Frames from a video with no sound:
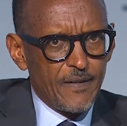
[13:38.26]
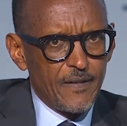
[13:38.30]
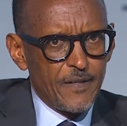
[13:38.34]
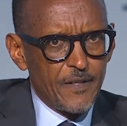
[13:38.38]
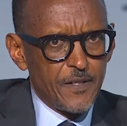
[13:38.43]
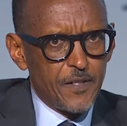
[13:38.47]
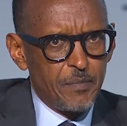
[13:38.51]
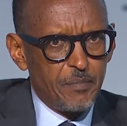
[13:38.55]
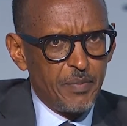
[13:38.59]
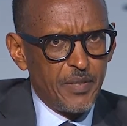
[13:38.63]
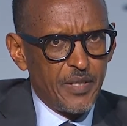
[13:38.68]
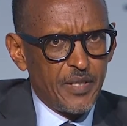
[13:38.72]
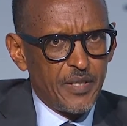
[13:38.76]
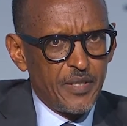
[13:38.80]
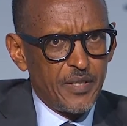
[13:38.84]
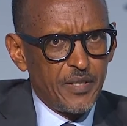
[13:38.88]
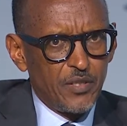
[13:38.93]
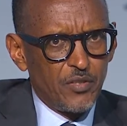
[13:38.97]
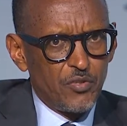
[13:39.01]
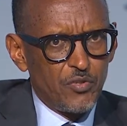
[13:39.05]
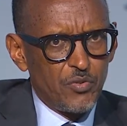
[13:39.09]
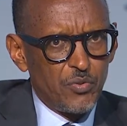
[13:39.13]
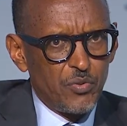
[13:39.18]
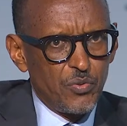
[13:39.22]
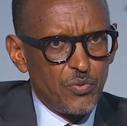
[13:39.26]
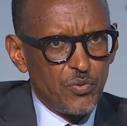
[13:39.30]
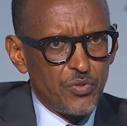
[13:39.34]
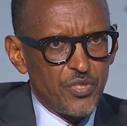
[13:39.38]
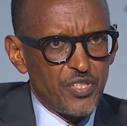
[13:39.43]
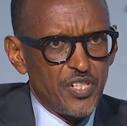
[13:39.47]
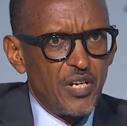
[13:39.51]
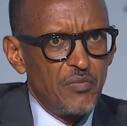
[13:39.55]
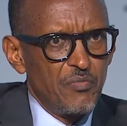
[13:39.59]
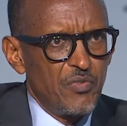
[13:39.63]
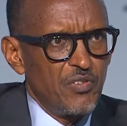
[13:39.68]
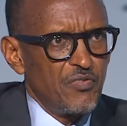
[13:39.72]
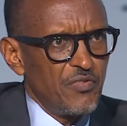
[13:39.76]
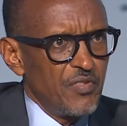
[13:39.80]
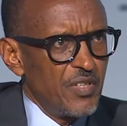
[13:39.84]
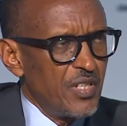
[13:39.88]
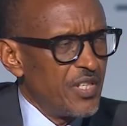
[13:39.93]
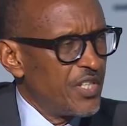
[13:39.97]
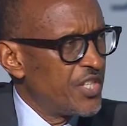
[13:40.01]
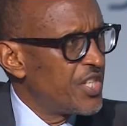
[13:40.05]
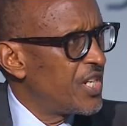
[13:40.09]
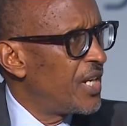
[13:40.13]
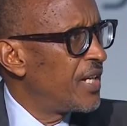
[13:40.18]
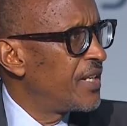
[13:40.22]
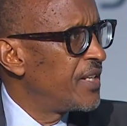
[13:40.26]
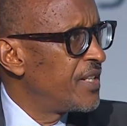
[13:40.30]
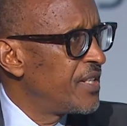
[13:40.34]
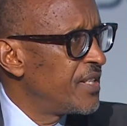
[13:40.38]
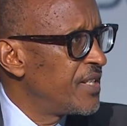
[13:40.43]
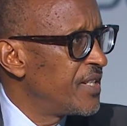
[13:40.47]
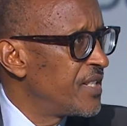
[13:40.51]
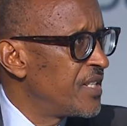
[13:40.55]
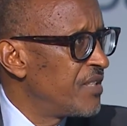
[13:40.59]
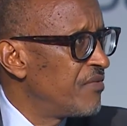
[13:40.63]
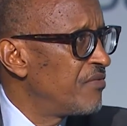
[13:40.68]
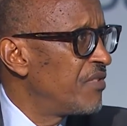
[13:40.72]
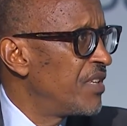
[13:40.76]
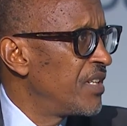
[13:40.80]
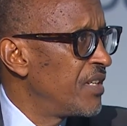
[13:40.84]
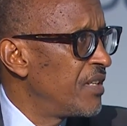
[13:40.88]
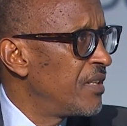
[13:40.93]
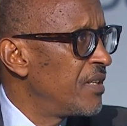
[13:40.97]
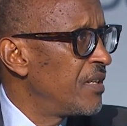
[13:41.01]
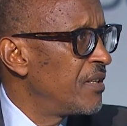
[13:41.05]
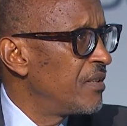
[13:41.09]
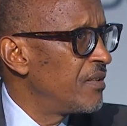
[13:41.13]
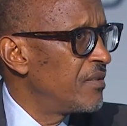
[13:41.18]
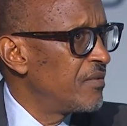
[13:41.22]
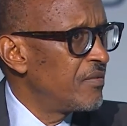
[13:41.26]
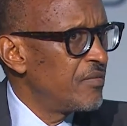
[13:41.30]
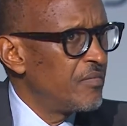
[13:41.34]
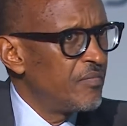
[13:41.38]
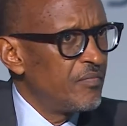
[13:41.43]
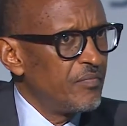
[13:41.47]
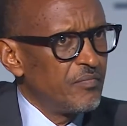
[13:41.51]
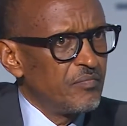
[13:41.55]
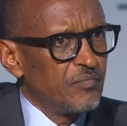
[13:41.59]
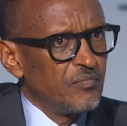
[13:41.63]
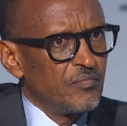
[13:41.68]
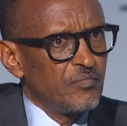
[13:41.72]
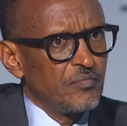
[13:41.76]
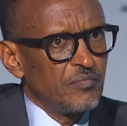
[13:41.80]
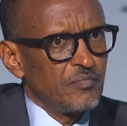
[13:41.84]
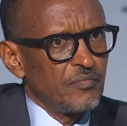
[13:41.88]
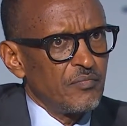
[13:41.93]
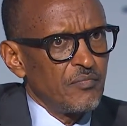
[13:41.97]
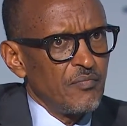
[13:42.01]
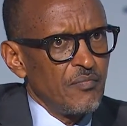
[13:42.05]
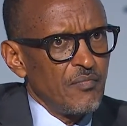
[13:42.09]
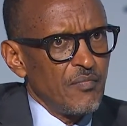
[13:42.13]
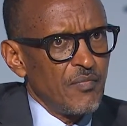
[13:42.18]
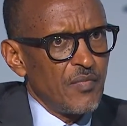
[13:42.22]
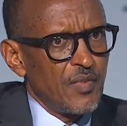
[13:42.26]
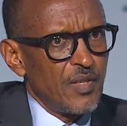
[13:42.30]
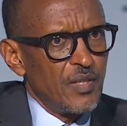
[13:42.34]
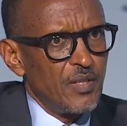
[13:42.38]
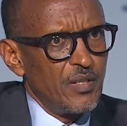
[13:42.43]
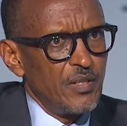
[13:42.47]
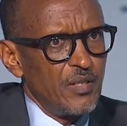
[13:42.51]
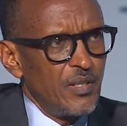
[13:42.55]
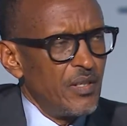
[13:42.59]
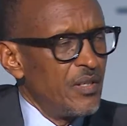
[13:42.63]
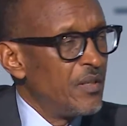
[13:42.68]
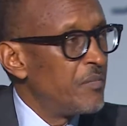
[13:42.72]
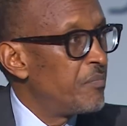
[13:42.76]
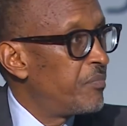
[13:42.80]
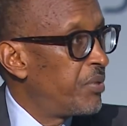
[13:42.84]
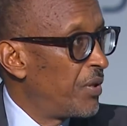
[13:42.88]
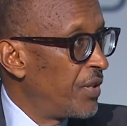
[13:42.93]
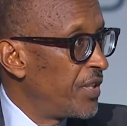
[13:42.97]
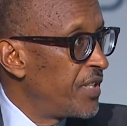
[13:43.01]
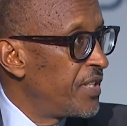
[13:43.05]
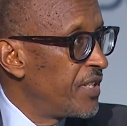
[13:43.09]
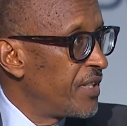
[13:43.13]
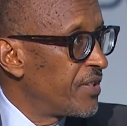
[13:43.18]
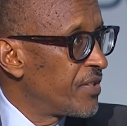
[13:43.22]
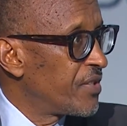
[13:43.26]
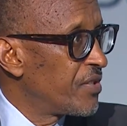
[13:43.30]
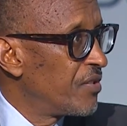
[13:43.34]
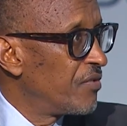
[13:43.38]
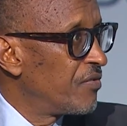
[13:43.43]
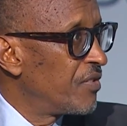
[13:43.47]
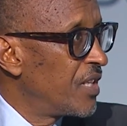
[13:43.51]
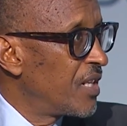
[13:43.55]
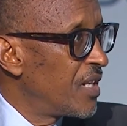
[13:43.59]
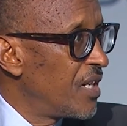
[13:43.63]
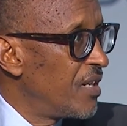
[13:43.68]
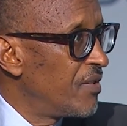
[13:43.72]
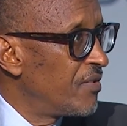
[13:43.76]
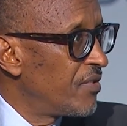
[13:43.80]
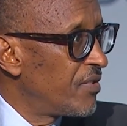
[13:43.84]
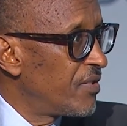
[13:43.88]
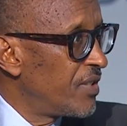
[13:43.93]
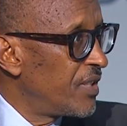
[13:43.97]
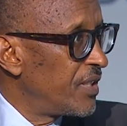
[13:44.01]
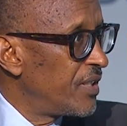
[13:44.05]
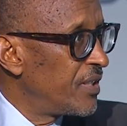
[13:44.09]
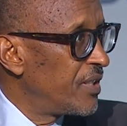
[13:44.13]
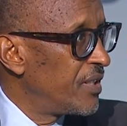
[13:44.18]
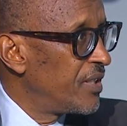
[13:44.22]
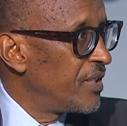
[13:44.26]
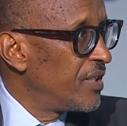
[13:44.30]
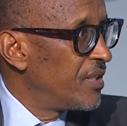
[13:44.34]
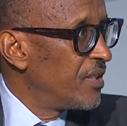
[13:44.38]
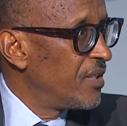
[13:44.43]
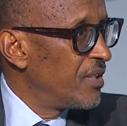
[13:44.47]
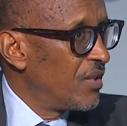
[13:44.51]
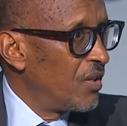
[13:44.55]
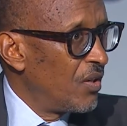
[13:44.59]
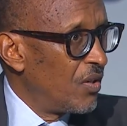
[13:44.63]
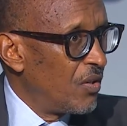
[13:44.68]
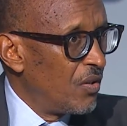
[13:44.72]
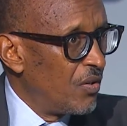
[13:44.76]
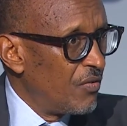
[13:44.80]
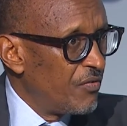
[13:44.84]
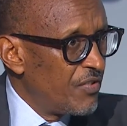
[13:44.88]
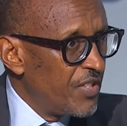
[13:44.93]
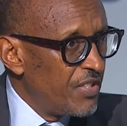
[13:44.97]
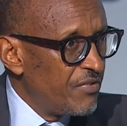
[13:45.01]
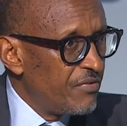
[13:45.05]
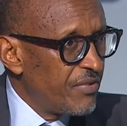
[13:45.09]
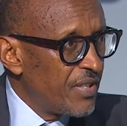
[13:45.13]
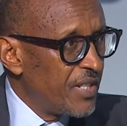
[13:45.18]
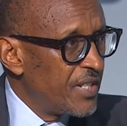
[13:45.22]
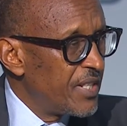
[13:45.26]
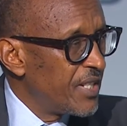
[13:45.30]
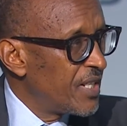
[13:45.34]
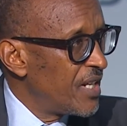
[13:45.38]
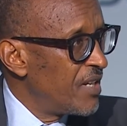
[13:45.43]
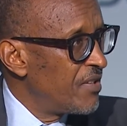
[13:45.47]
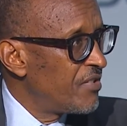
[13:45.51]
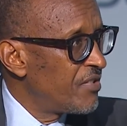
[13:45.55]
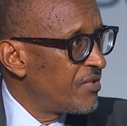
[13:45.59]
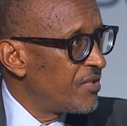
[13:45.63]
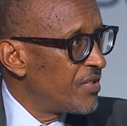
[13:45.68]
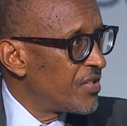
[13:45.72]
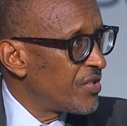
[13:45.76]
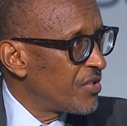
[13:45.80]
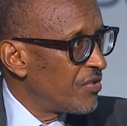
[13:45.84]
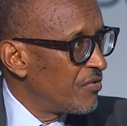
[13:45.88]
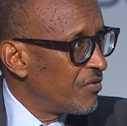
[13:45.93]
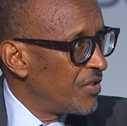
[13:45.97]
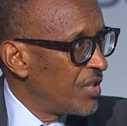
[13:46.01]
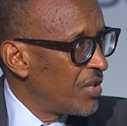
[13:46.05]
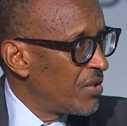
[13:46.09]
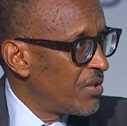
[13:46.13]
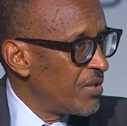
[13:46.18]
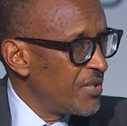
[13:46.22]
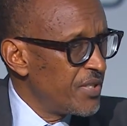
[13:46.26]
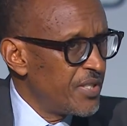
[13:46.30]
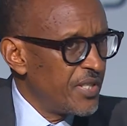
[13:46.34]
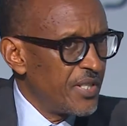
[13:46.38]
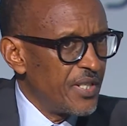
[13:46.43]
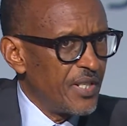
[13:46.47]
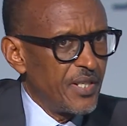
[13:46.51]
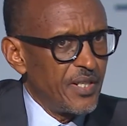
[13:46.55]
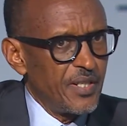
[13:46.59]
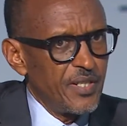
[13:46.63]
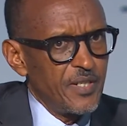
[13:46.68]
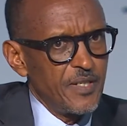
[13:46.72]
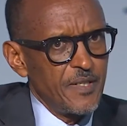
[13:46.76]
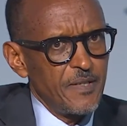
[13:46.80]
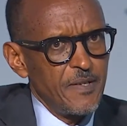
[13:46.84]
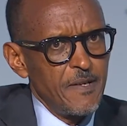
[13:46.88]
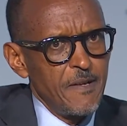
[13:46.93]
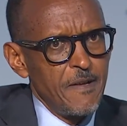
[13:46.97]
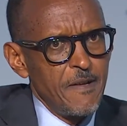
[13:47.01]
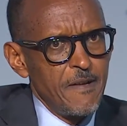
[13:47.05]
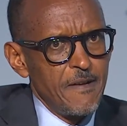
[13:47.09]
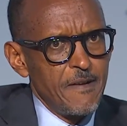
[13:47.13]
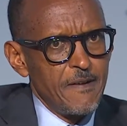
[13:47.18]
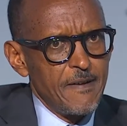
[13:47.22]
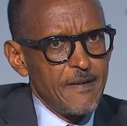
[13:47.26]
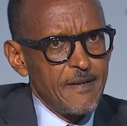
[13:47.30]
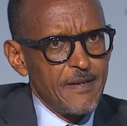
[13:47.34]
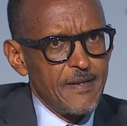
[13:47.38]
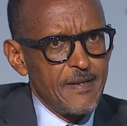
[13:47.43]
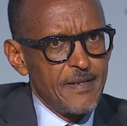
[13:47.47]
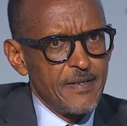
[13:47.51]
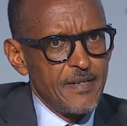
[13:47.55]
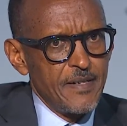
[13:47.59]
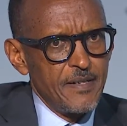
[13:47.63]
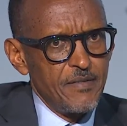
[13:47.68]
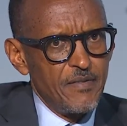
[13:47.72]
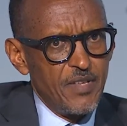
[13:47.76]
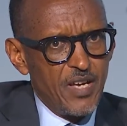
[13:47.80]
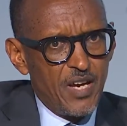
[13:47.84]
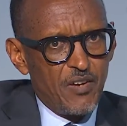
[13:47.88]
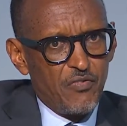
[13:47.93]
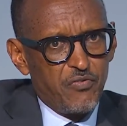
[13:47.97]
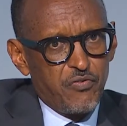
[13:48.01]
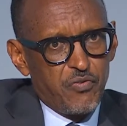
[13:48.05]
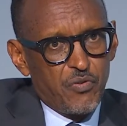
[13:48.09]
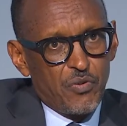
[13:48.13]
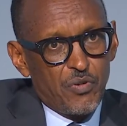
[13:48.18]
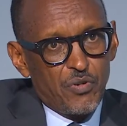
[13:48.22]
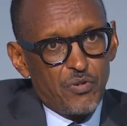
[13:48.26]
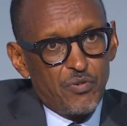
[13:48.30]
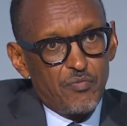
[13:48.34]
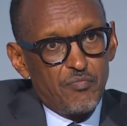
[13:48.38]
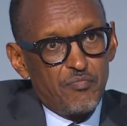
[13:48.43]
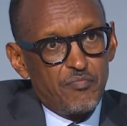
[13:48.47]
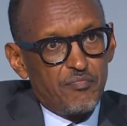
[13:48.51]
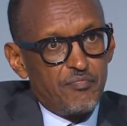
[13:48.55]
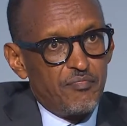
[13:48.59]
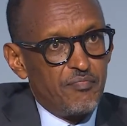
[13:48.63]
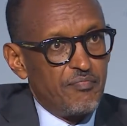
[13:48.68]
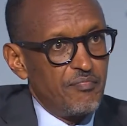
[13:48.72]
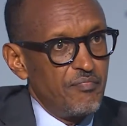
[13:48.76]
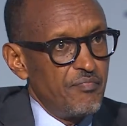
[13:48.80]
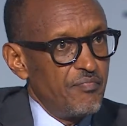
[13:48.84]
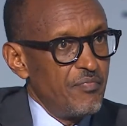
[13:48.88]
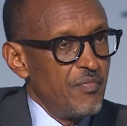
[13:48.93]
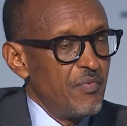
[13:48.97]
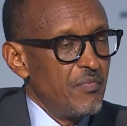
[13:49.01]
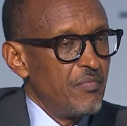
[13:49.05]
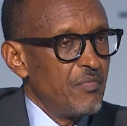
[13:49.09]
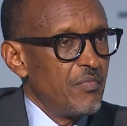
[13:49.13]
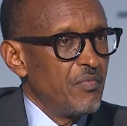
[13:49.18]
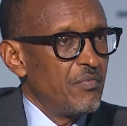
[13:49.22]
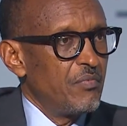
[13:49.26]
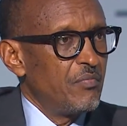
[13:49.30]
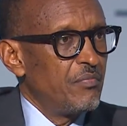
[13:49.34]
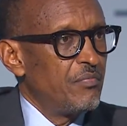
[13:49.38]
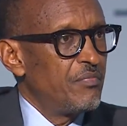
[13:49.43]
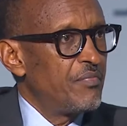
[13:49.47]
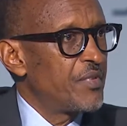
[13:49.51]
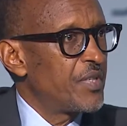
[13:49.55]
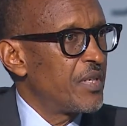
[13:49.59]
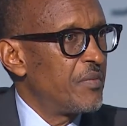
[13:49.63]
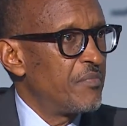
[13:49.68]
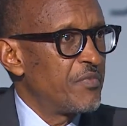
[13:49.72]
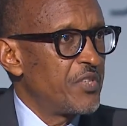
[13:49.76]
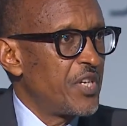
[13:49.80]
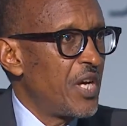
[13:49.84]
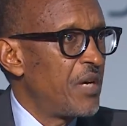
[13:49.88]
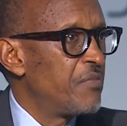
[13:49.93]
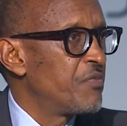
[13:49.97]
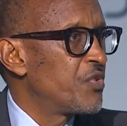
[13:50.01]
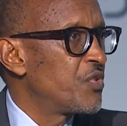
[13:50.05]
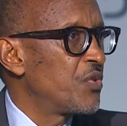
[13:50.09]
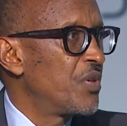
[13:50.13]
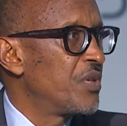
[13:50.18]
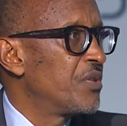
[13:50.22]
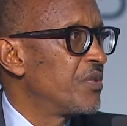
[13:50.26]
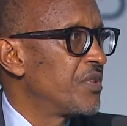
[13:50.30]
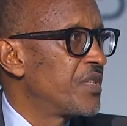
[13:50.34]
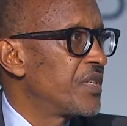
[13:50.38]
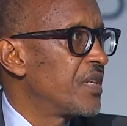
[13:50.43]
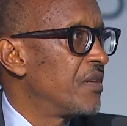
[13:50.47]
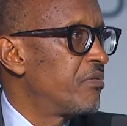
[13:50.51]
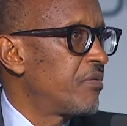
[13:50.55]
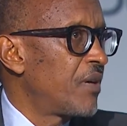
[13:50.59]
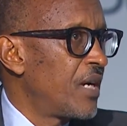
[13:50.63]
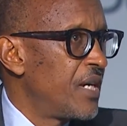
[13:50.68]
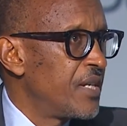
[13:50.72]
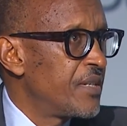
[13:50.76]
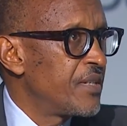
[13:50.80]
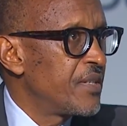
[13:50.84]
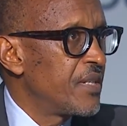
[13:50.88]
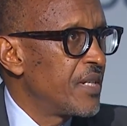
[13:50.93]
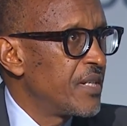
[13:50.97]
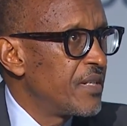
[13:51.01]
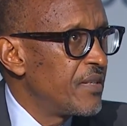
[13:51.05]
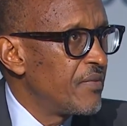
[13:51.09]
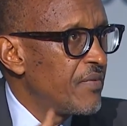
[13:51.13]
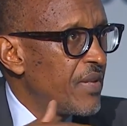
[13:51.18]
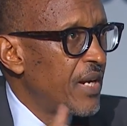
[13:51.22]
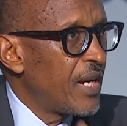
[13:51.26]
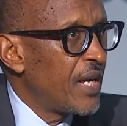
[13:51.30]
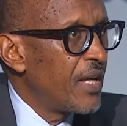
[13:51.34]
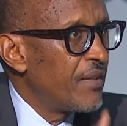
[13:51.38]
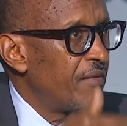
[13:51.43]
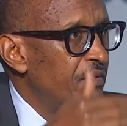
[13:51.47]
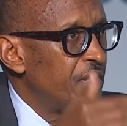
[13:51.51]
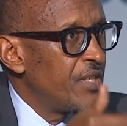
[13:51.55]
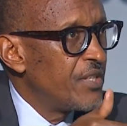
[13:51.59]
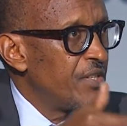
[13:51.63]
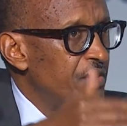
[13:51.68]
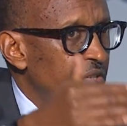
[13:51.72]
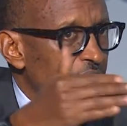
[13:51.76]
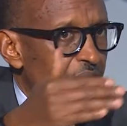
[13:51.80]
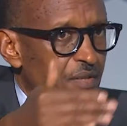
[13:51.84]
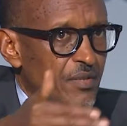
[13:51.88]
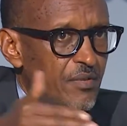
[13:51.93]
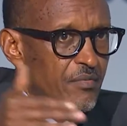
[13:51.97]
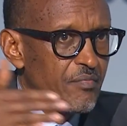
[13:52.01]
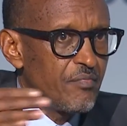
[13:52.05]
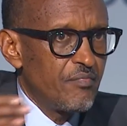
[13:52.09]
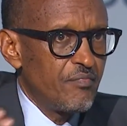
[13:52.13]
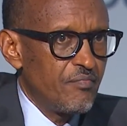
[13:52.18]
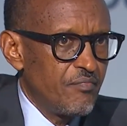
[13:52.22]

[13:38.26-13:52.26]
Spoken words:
speaking to some of the challenges even in politics of the country, of different countries of the continent. And therefore, sometimes we are not surprised that there are these